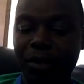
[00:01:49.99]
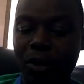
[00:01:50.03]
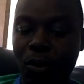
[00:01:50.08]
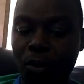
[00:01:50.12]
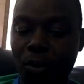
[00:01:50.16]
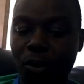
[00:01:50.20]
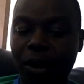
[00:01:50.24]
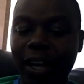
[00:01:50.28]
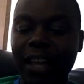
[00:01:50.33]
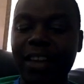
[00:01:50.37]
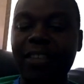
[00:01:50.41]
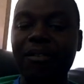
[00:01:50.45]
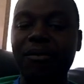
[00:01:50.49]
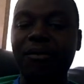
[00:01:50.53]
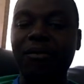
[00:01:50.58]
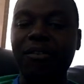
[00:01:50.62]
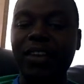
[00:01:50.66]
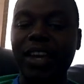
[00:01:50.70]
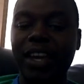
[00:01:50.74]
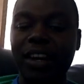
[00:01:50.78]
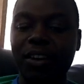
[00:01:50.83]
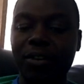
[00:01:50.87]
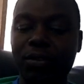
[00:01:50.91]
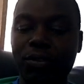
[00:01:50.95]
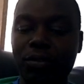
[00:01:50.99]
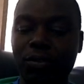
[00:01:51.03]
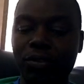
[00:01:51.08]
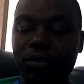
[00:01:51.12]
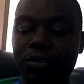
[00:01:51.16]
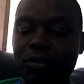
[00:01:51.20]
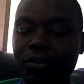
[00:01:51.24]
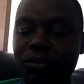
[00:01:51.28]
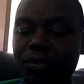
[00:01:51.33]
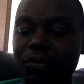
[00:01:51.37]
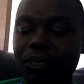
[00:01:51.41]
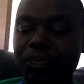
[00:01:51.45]
Were. Very good.
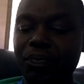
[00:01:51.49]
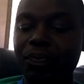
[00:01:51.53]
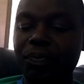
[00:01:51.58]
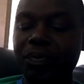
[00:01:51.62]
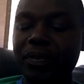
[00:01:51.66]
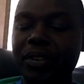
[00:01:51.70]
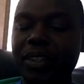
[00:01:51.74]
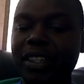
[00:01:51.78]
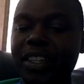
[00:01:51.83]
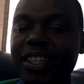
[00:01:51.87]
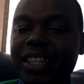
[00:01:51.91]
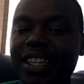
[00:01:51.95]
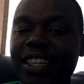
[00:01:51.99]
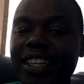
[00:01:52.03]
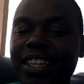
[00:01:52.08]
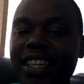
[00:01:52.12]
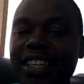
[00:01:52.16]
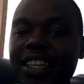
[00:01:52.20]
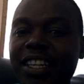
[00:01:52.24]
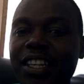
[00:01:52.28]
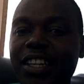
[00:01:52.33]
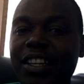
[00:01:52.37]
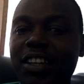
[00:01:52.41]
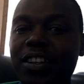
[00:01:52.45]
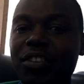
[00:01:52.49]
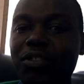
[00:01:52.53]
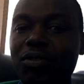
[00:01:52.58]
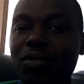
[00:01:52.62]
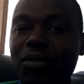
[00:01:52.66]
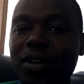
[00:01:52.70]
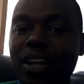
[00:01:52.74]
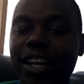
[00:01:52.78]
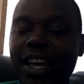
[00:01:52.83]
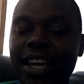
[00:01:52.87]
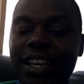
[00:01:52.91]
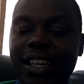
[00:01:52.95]
So
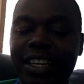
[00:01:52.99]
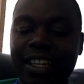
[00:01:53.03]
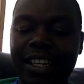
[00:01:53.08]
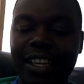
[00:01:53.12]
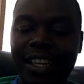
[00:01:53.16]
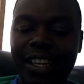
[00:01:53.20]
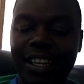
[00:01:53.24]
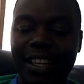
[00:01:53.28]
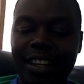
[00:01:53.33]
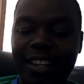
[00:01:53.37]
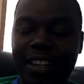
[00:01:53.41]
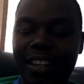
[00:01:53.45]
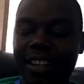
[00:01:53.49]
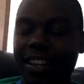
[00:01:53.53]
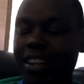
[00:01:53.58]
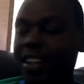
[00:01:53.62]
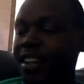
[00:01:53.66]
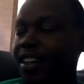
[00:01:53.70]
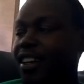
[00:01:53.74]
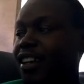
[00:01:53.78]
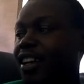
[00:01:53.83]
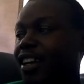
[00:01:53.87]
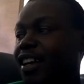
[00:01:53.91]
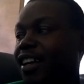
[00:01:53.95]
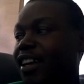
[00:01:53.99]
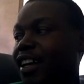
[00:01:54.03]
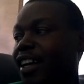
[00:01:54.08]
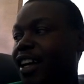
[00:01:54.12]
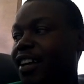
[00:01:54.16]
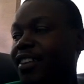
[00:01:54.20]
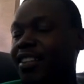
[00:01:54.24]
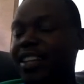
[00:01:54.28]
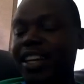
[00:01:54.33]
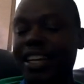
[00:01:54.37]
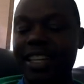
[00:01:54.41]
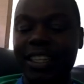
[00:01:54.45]
like, are
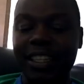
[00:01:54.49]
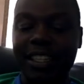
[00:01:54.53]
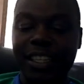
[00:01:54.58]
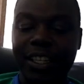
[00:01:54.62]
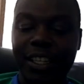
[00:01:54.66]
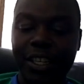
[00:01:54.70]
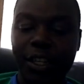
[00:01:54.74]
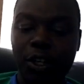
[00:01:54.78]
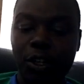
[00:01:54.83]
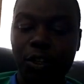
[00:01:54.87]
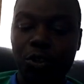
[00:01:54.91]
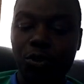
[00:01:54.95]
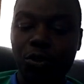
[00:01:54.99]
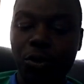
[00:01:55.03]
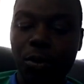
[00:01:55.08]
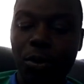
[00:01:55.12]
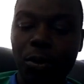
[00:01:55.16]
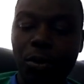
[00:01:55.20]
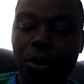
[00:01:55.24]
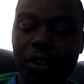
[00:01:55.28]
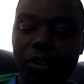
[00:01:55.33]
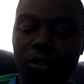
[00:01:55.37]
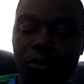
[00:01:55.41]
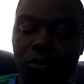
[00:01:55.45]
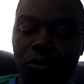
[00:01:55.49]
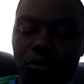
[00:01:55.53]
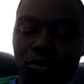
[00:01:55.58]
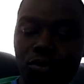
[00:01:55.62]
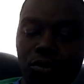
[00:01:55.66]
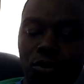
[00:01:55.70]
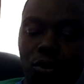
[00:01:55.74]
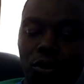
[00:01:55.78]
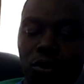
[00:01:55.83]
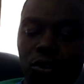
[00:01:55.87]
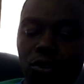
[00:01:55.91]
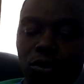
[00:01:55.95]
you done? So we want to
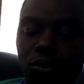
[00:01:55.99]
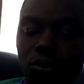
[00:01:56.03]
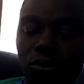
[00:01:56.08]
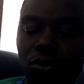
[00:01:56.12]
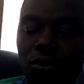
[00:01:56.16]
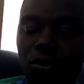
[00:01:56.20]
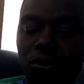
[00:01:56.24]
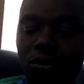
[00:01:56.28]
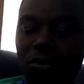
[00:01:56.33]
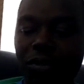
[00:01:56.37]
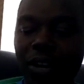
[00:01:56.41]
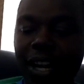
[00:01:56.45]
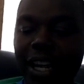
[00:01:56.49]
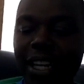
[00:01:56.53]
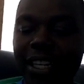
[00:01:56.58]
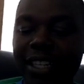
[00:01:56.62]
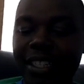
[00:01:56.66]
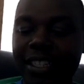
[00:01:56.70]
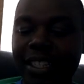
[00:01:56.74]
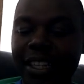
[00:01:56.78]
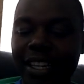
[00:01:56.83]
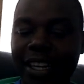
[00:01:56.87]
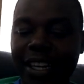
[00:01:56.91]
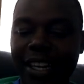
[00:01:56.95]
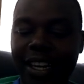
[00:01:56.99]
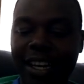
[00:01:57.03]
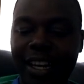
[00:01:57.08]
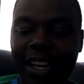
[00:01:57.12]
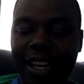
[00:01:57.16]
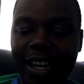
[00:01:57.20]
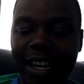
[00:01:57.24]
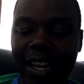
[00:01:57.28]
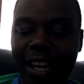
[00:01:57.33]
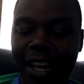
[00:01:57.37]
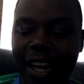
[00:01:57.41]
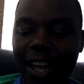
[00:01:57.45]
also write
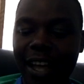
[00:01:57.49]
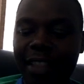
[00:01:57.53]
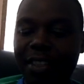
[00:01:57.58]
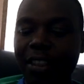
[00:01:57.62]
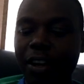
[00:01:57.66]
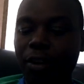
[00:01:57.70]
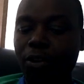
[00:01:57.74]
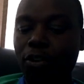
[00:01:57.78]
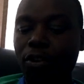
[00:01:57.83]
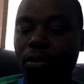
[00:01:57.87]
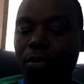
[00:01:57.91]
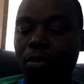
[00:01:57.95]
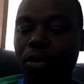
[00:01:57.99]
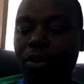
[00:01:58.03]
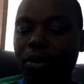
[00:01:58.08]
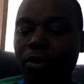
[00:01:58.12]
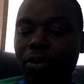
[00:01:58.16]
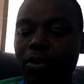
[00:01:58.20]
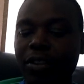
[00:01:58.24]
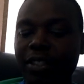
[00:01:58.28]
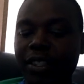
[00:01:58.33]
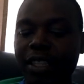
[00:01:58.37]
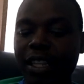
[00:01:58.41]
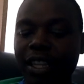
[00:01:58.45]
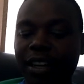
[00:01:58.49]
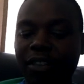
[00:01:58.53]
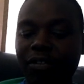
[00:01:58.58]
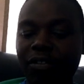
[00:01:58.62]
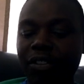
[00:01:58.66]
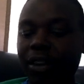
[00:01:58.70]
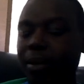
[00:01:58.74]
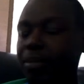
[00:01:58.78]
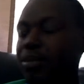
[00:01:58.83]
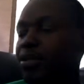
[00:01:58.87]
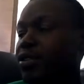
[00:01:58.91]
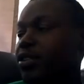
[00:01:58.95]
other common auxiliary
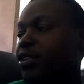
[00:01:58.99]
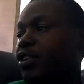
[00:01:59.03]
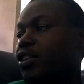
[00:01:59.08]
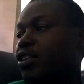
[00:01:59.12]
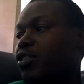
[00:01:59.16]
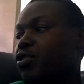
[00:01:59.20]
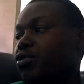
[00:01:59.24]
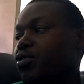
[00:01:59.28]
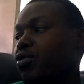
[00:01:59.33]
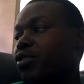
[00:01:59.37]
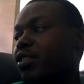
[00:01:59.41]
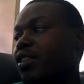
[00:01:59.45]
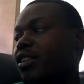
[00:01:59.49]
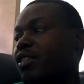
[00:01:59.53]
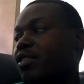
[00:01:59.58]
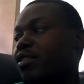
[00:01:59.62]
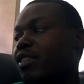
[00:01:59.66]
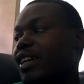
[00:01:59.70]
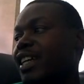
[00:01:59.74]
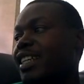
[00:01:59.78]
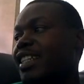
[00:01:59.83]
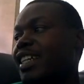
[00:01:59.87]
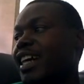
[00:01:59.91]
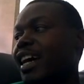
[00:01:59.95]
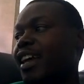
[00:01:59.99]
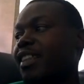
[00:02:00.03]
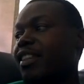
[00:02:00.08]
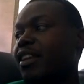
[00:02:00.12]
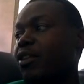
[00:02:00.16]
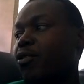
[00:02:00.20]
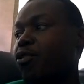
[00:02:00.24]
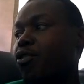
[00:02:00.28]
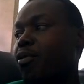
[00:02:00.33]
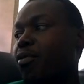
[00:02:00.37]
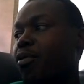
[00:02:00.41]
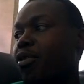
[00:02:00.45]
verbs. So you can write other
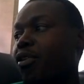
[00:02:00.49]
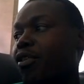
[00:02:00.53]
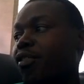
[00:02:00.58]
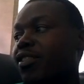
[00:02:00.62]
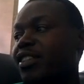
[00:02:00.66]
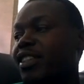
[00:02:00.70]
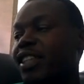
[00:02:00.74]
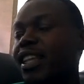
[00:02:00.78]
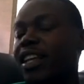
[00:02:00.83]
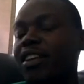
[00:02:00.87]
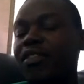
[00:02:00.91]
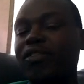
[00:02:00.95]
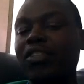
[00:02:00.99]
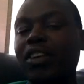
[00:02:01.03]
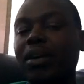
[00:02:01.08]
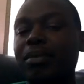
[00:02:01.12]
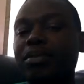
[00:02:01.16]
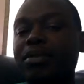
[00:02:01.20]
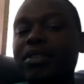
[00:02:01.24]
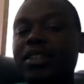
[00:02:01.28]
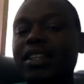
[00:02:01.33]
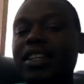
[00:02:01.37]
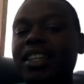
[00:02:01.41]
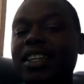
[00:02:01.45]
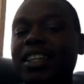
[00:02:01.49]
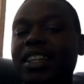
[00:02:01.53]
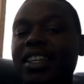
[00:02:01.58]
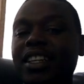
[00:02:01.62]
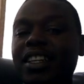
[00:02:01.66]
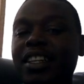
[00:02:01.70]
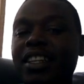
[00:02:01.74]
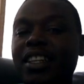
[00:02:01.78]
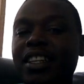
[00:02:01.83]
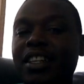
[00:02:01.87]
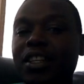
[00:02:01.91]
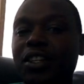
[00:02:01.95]
common auxiliary verbs.
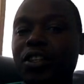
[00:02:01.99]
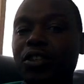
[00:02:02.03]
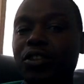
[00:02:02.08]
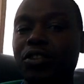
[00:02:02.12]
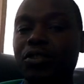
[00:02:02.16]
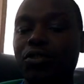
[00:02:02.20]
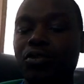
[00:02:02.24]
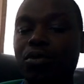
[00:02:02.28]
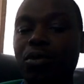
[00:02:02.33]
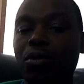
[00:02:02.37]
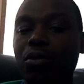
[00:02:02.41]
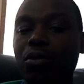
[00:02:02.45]
So